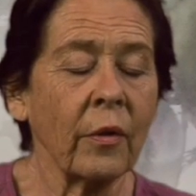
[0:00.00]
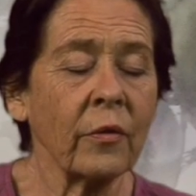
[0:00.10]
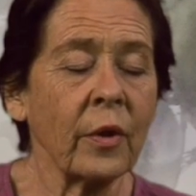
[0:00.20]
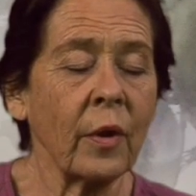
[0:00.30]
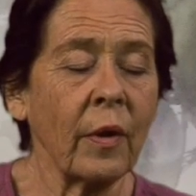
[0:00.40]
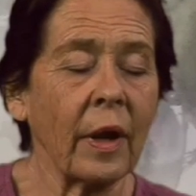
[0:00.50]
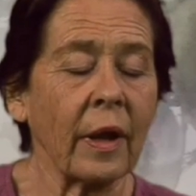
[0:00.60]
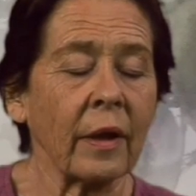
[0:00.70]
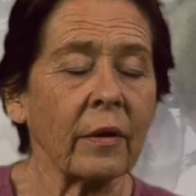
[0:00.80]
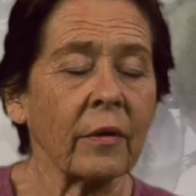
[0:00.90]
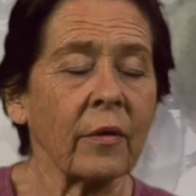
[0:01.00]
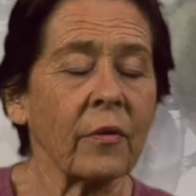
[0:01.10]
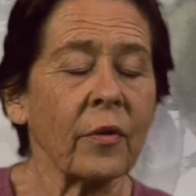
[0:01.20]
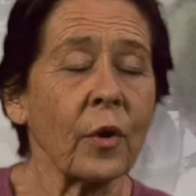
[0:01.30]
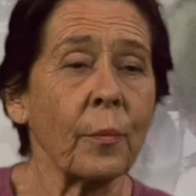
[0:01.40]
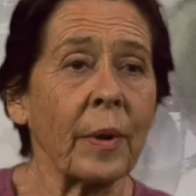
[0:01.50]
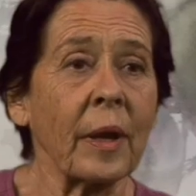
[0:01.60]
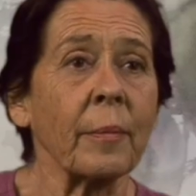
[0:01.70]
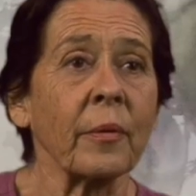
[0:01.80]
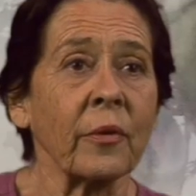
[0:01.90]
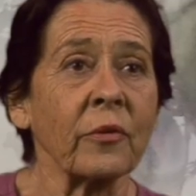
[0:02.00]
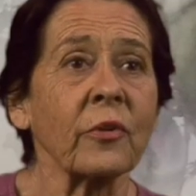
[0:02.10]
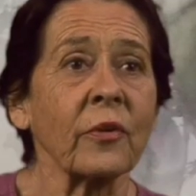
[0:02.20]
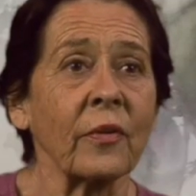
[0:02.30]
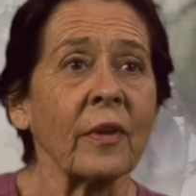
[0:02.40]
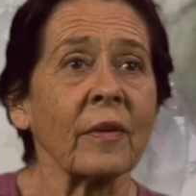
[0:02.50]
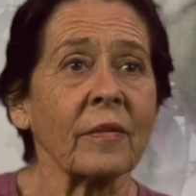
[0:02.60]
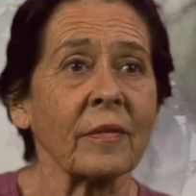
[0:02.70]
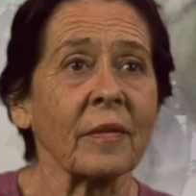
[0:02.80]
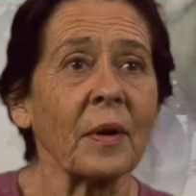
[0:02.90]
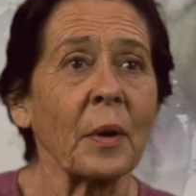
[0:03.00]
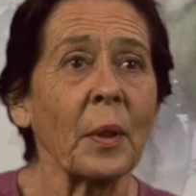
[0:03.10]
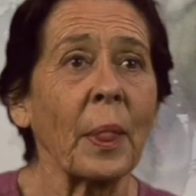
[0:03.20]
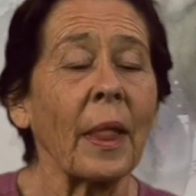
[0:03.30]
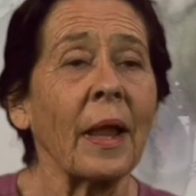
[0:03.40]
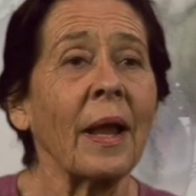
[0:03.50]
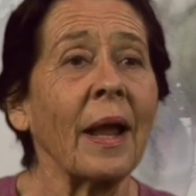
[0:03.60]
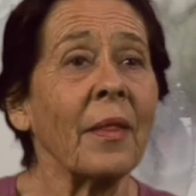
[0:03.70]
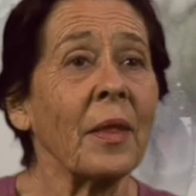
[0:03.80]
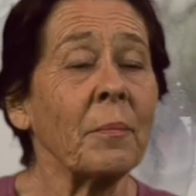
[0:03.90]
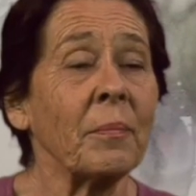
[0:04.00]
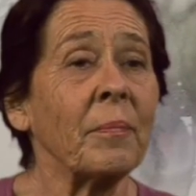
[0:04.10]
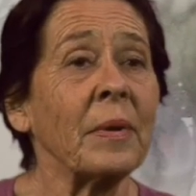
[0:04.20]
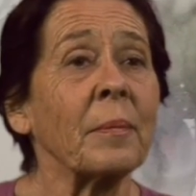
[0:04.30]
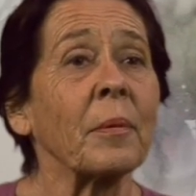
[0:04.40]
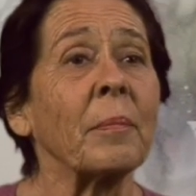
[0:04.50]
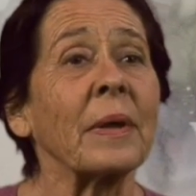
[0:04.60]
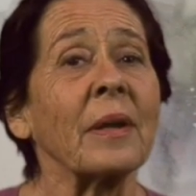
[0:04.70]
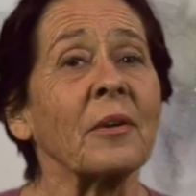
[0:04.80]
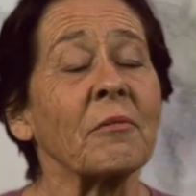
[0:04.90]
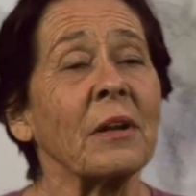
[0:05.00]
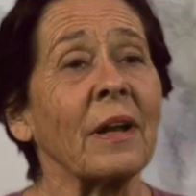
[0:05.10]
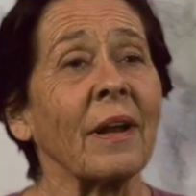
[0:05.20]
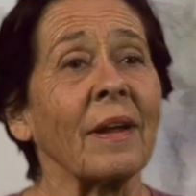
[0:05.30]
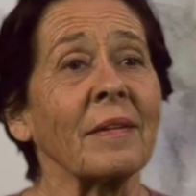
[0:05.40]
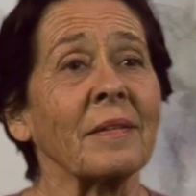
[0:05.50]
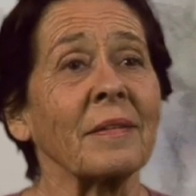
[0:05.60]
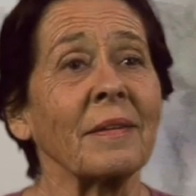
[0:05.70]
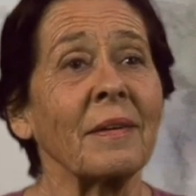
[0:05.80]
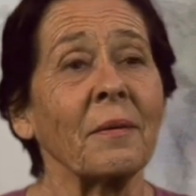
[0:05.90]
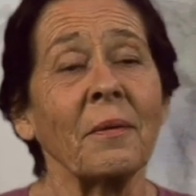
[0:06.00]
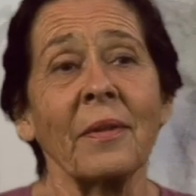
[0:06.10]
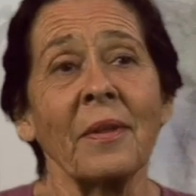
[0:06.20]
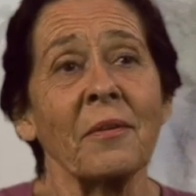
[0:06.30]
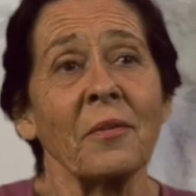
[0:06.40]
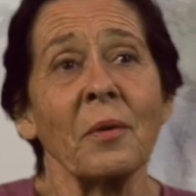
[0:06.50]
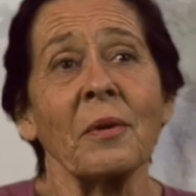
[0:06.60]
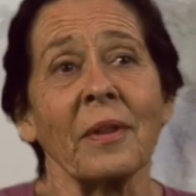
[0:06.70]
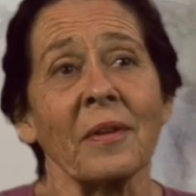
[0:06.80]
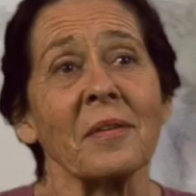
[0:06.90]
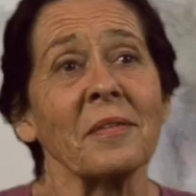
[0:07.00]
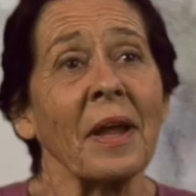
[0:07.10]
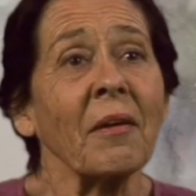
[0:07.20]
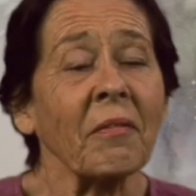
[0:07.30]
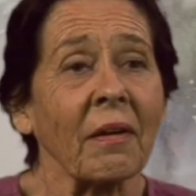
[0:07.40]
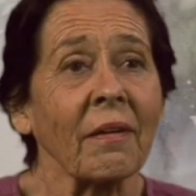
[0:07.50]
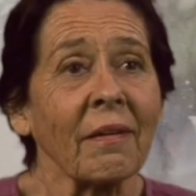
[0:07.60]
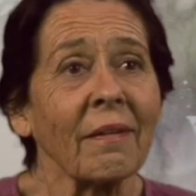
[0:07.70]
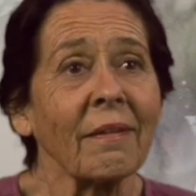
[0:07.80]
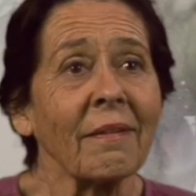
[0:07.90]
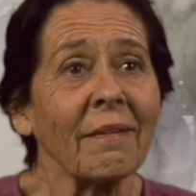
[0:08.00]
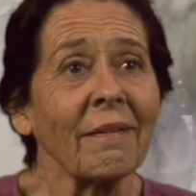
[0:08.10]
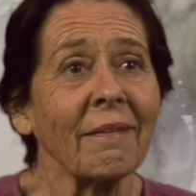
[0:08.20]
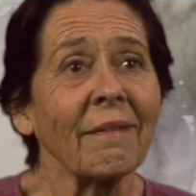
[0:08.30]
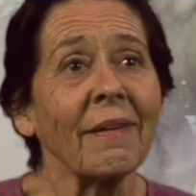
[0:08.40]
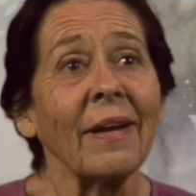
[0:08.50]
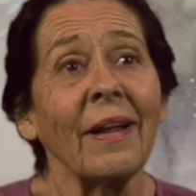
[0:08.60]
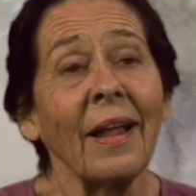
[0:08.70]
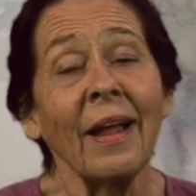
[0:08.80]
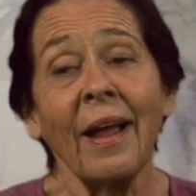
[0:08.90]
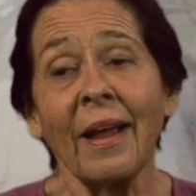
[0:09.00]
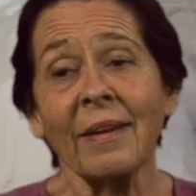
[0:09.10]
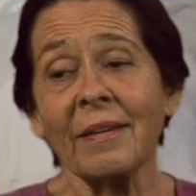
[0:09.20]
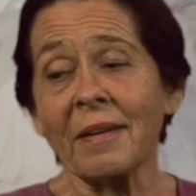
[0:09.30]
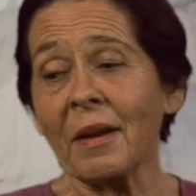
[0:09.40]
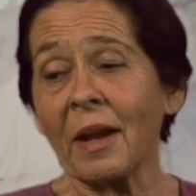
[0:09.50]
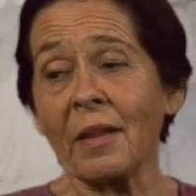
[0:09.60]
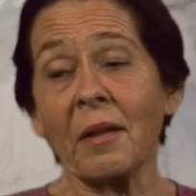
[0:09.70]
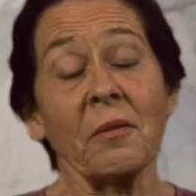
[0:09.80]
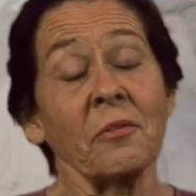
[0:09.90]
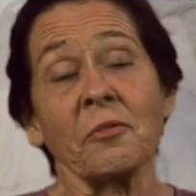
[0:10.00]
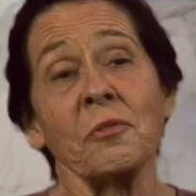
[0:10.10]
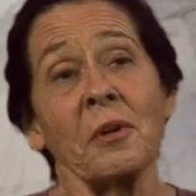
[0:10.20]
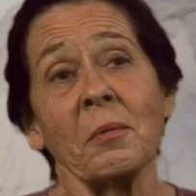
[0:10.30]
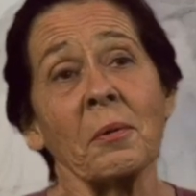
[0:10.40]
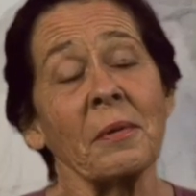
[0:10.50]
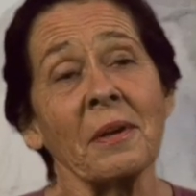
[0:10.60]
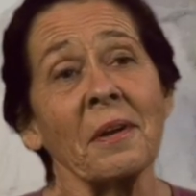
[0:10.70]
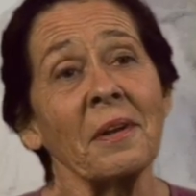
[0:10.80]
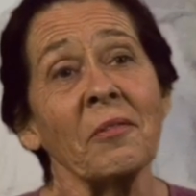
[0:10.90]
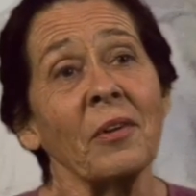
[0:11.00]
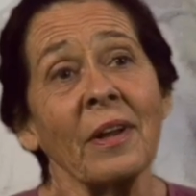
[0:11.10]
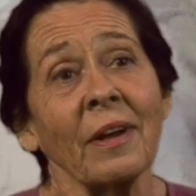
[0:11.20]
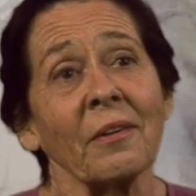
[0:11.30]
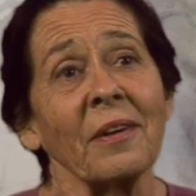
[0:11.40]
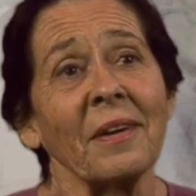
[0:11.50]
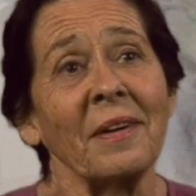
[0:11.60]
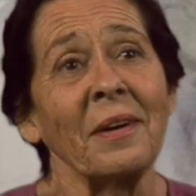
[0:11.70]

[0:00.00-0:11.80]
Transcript: There's no hand and there's no paper, there's just this. And then people begin to realize there's only this ever. And it's truly what we can't live without.